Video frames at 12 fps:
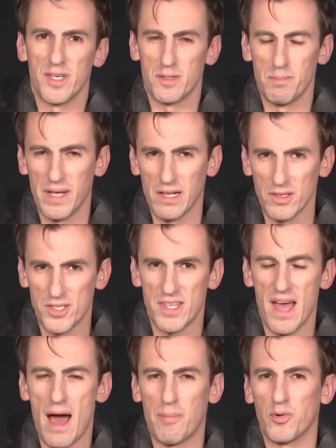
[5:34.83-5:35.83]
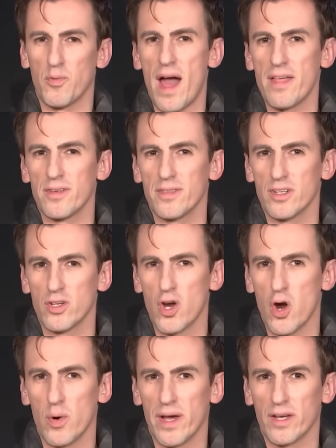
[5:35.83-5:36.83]
this middle step rather than
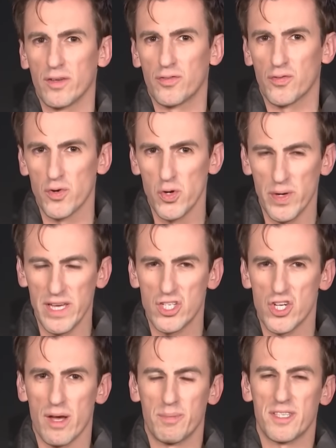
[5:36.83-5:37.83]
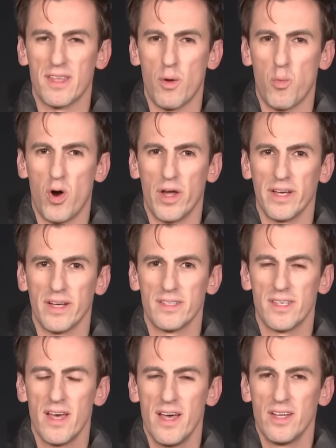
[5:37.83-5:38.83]
going through Egypt. They
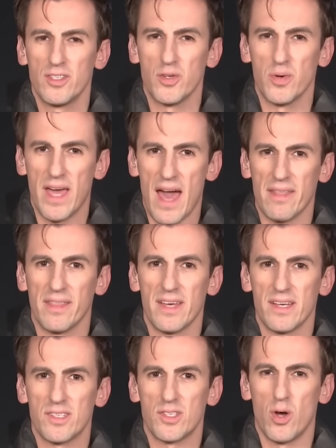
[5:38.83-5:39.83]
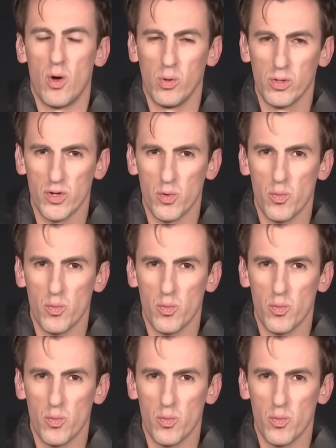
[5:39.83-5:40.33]
wanted to get this older